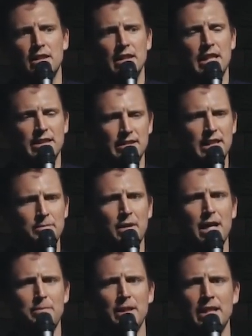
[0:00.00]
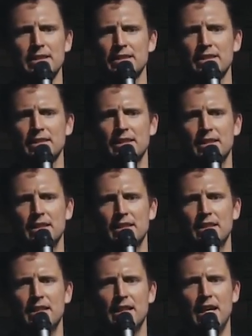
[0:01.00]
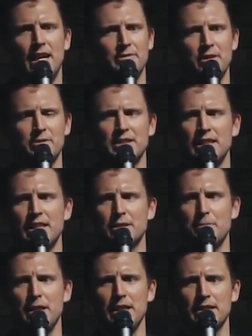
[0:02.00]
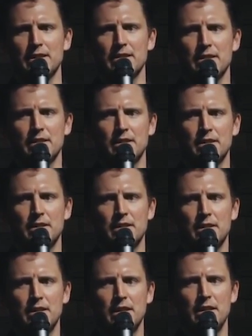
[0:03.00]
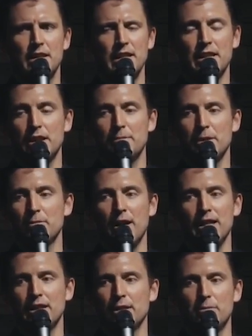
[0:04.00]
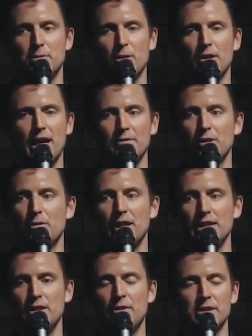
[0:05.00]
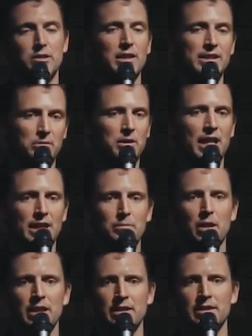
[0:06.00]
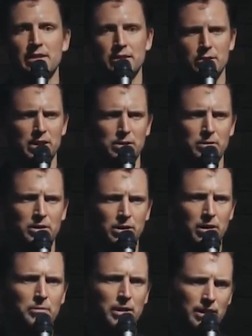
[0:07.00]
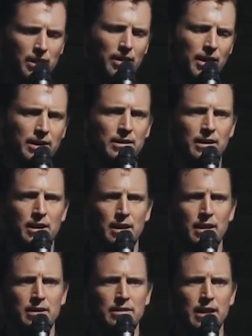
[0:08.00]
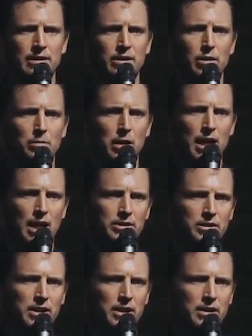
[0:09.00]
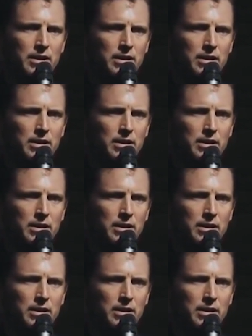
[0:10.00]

He's seen my penis. I've never seen his penis. He could be right, he could be wrong. I have no way of knowing. So I did what anybody in this situation would do. I'm like, all right, Dr. Kobayashi,